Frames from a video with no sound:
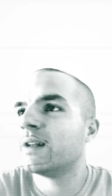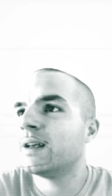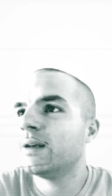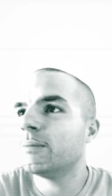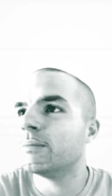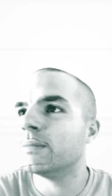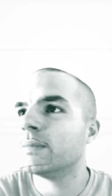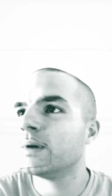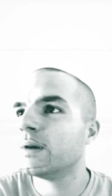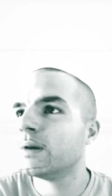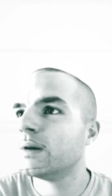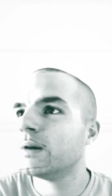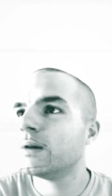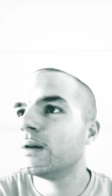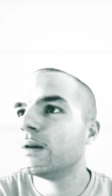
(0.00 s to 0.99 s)
him?
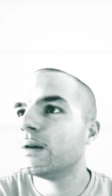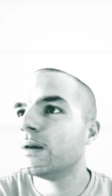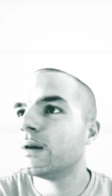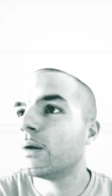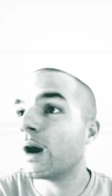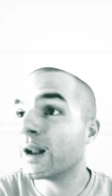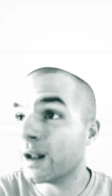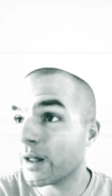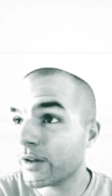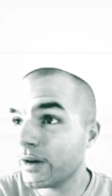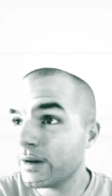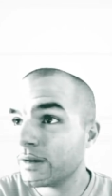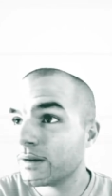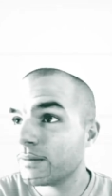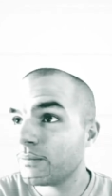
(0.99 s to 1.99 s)
Another
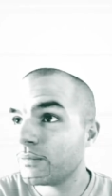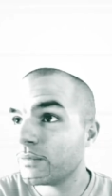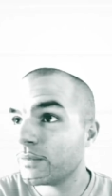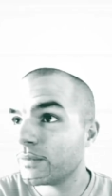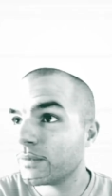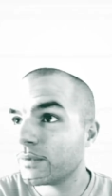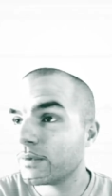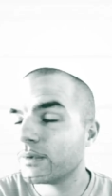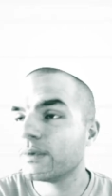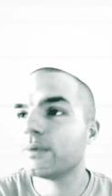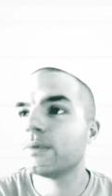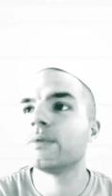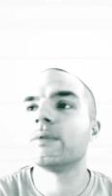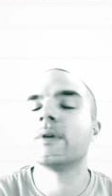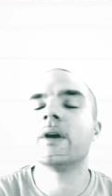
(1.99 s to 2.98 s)
scene one, Apple take
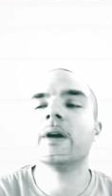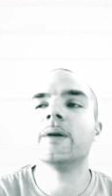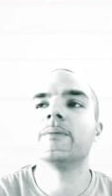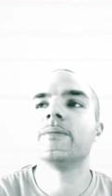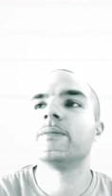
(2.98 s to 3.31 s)
two. All right,